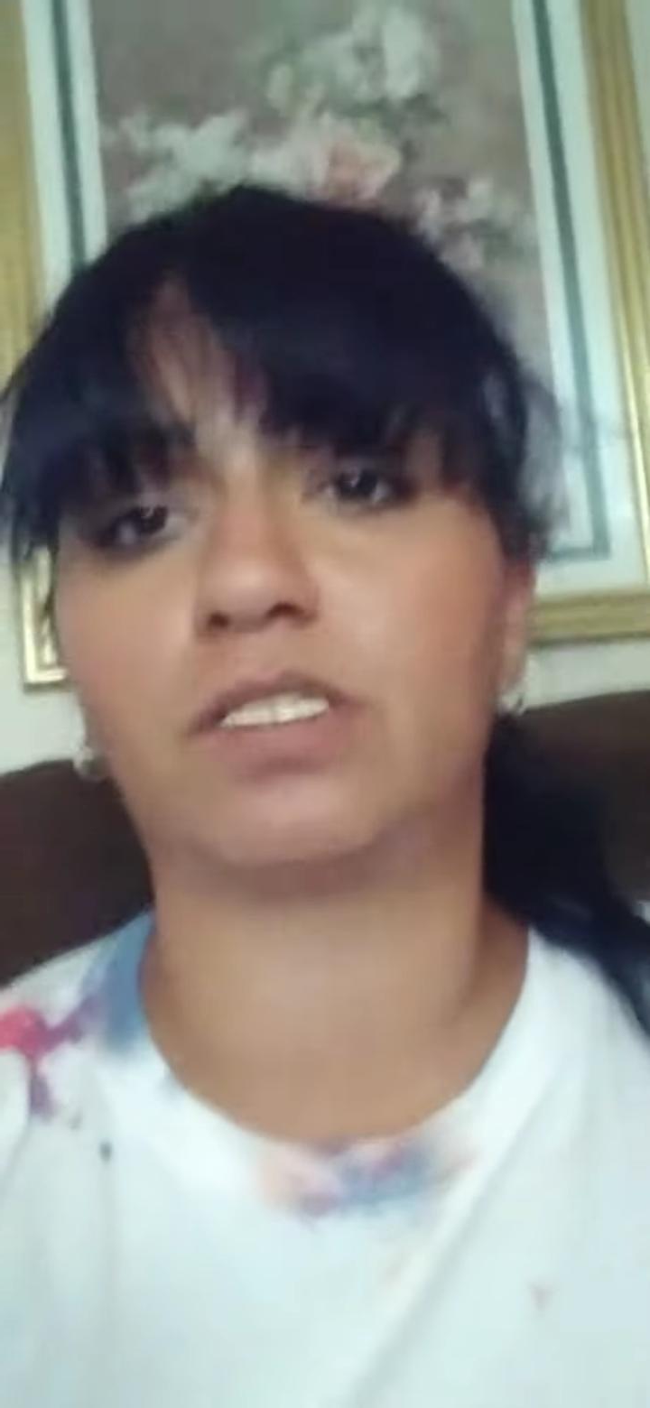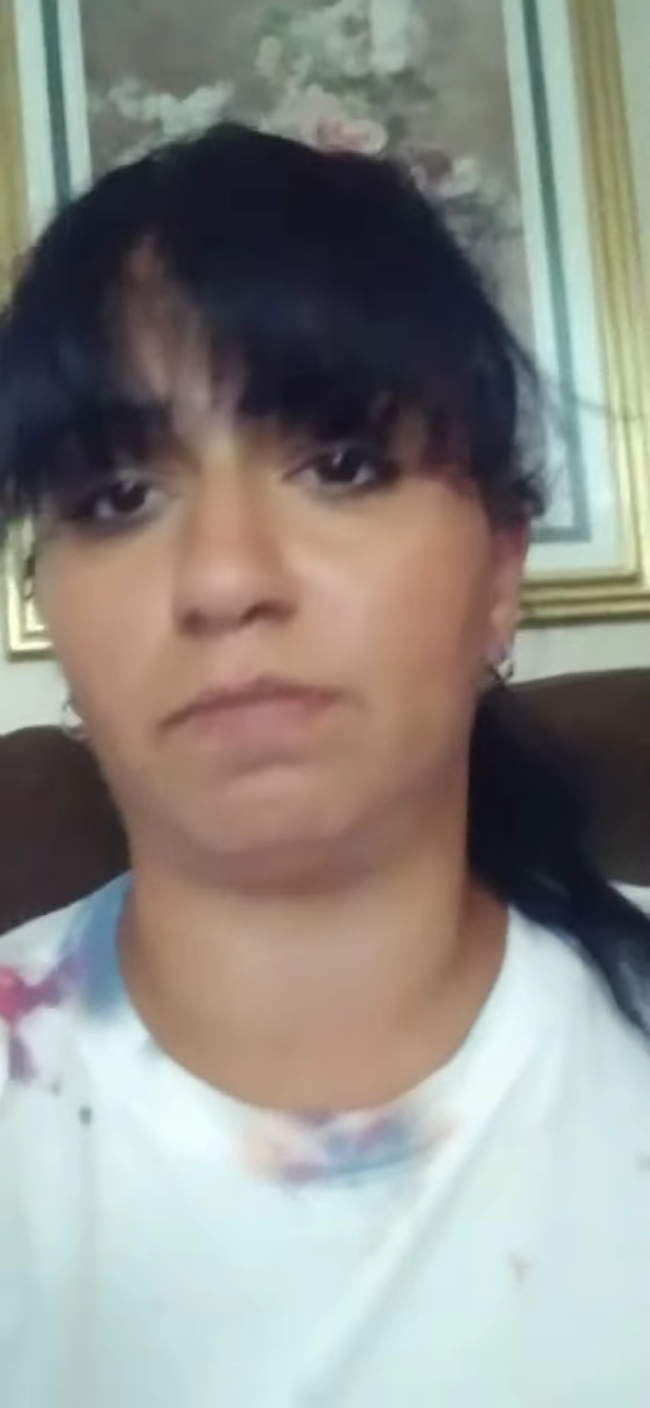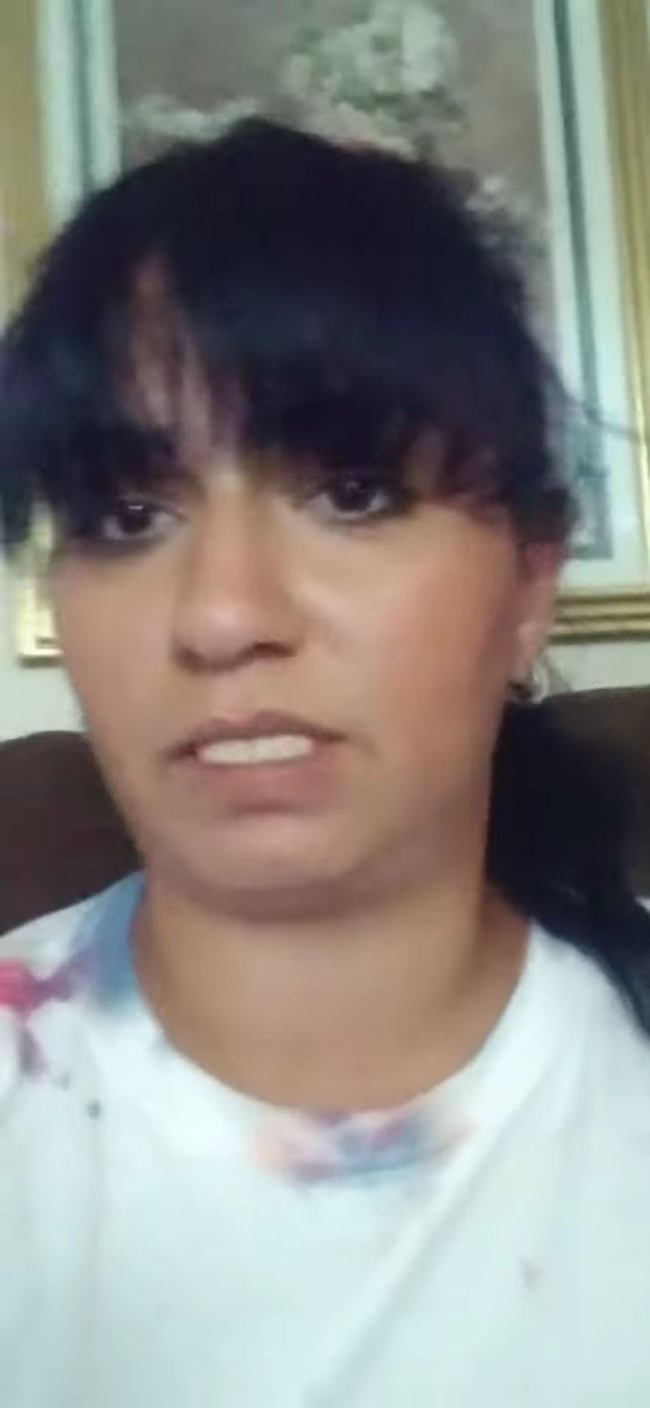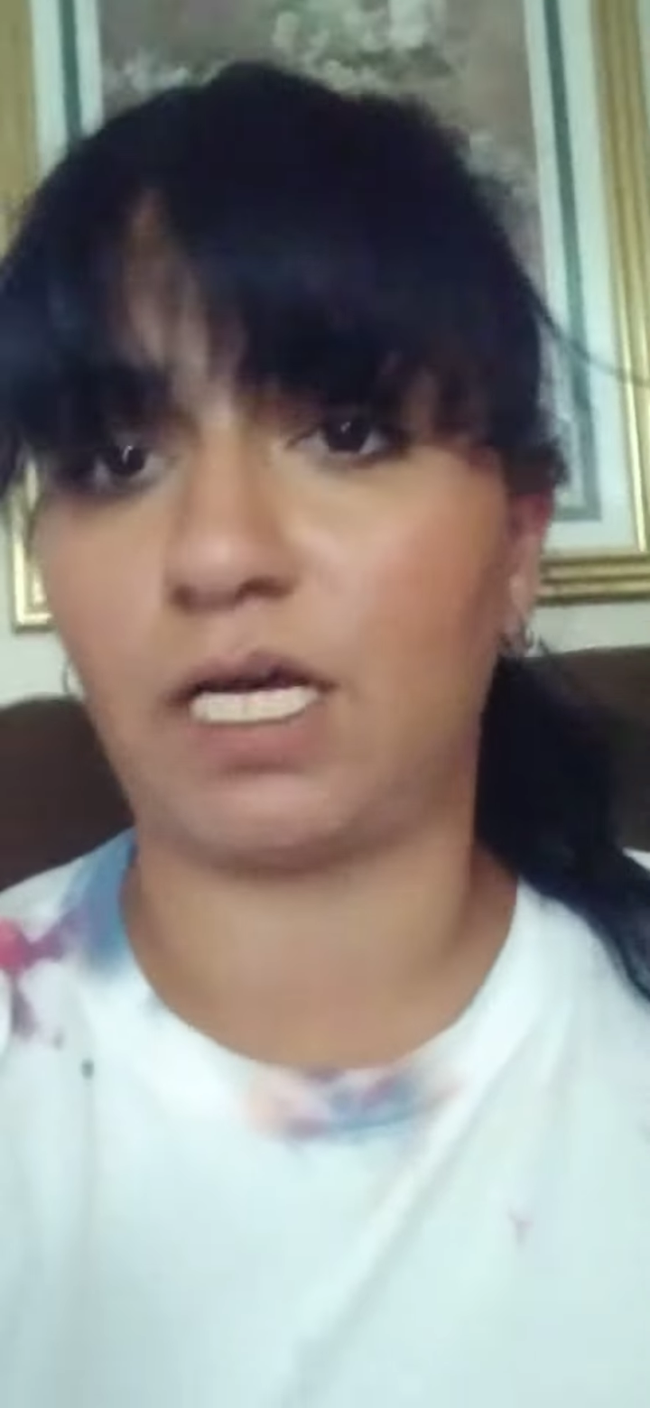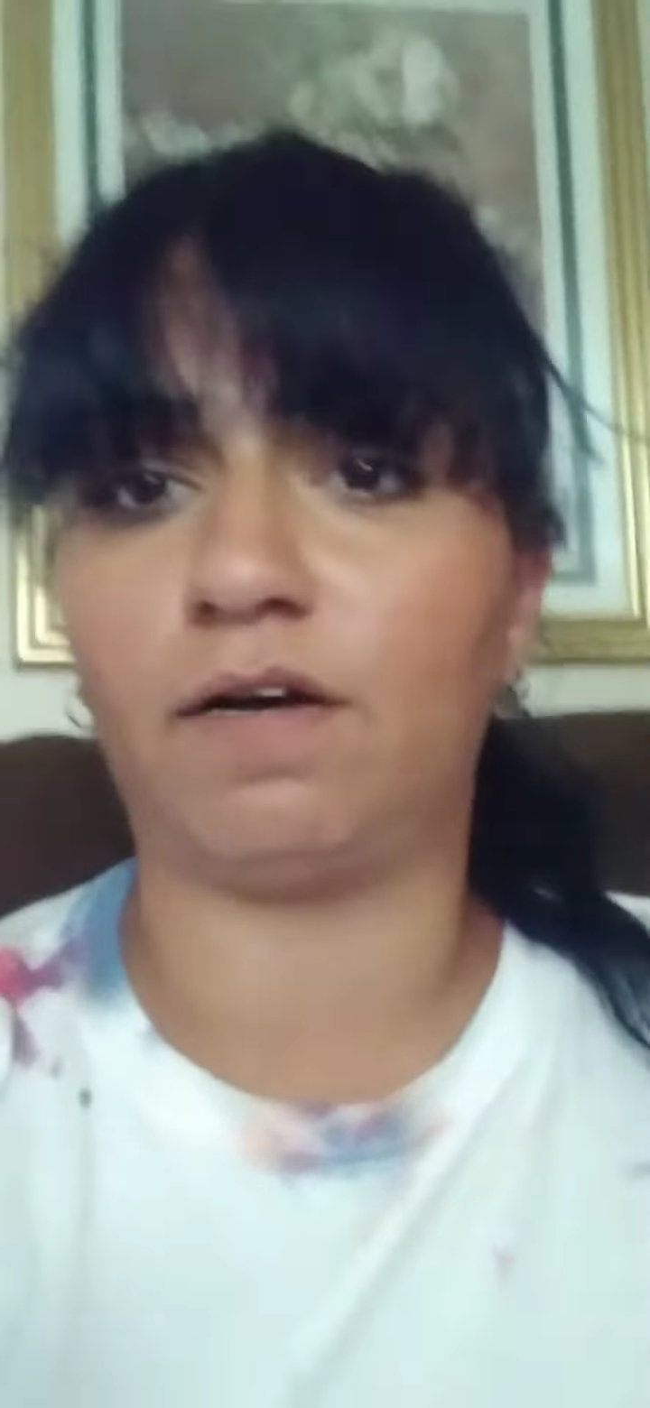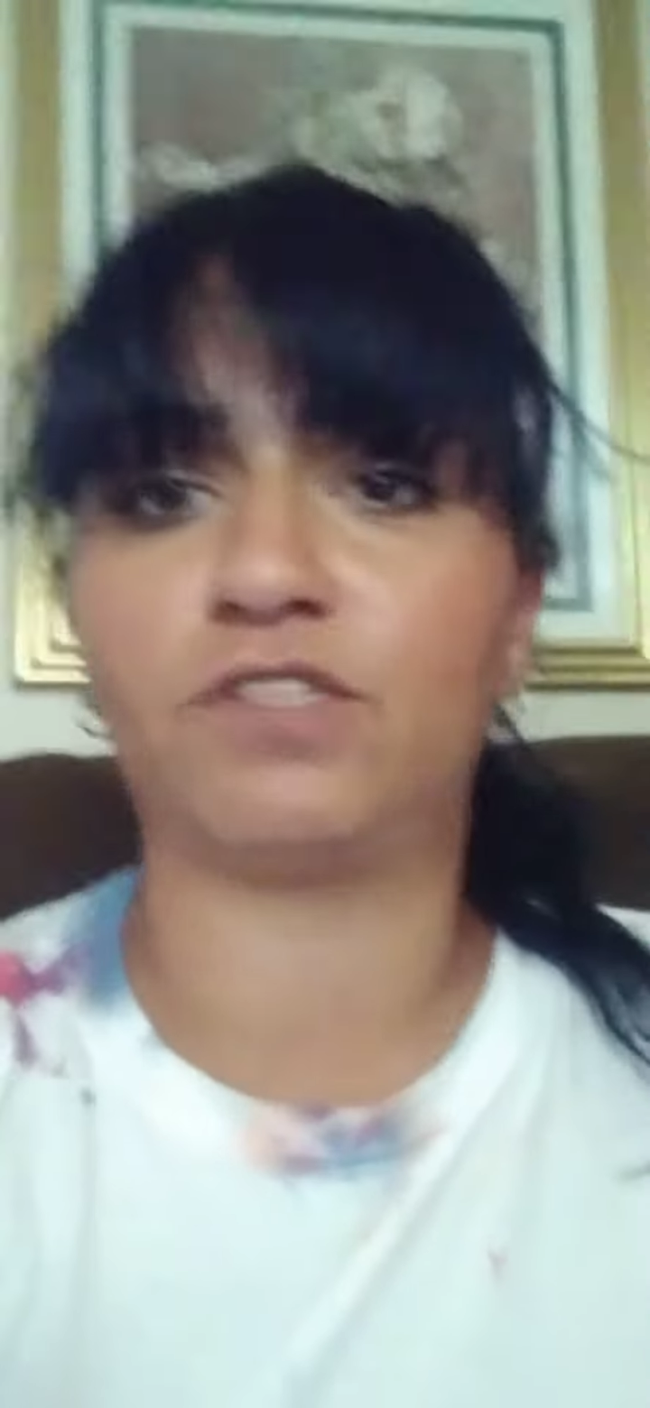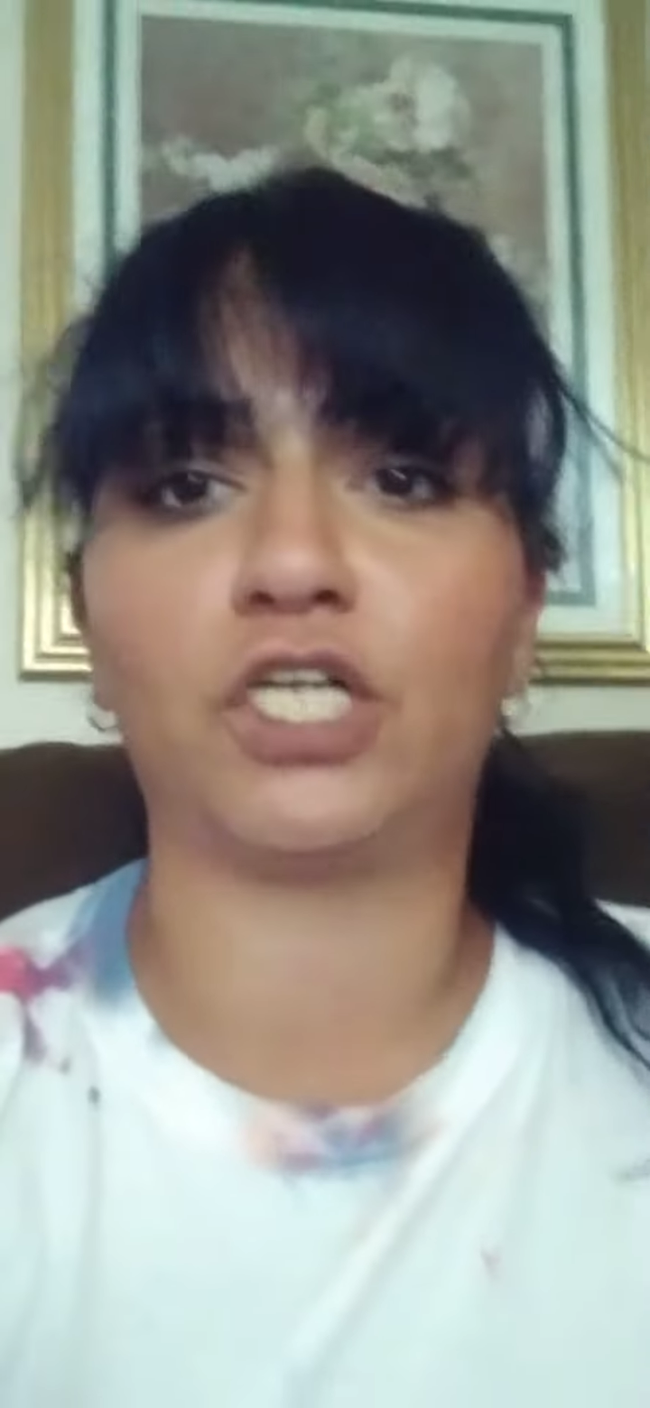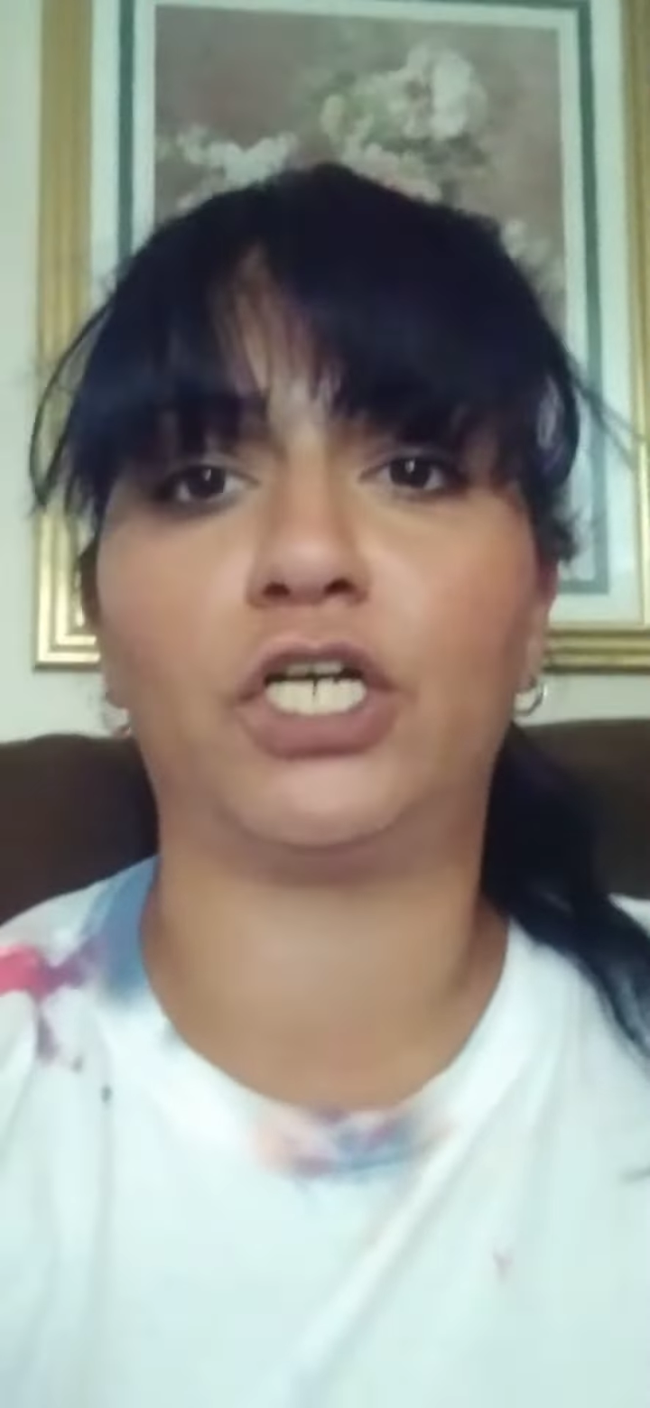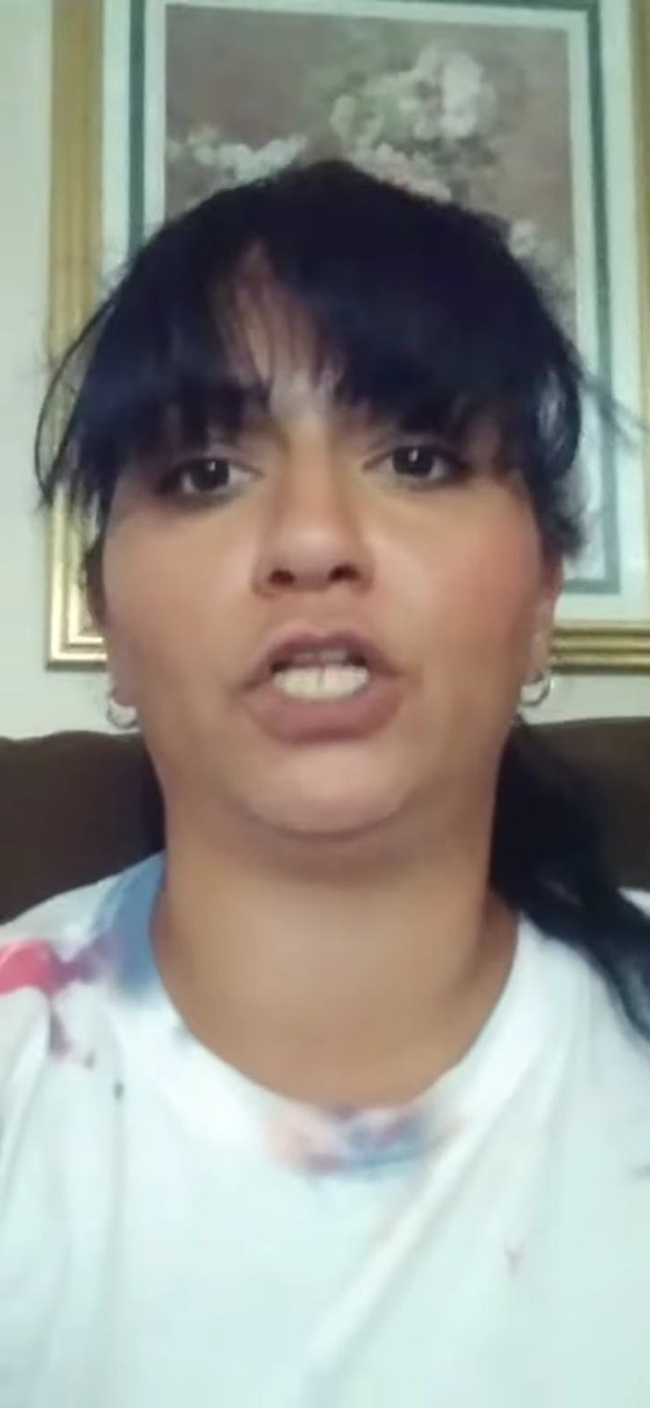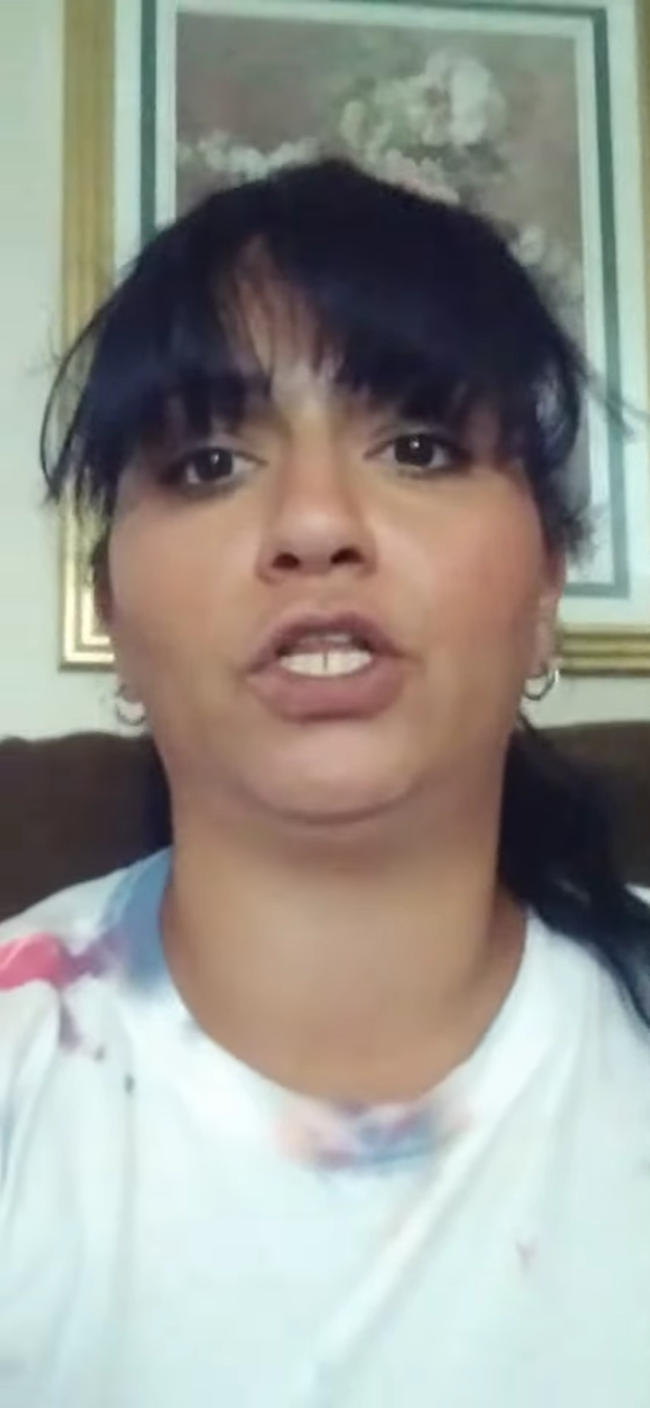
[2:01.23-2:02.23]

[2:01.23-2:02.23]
themselves are gonna